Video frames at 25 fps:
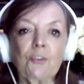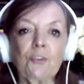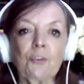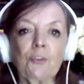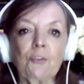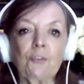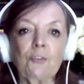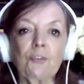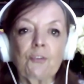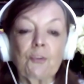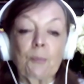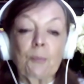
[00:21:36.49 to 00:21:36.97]

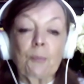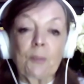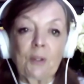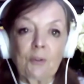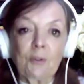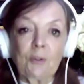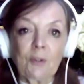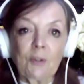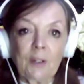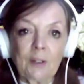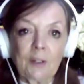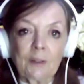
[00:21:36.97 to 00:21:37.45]
of
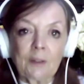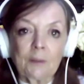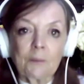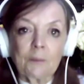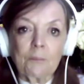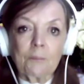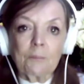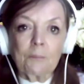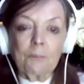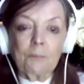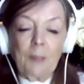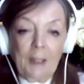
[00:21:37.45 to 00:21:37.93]
superior
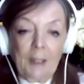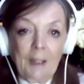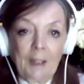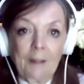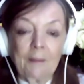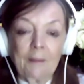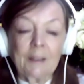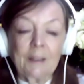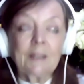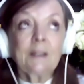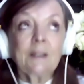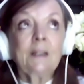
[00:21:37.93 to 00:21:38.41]

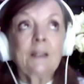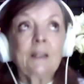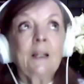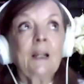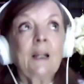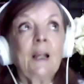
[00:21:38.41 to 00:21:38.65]
power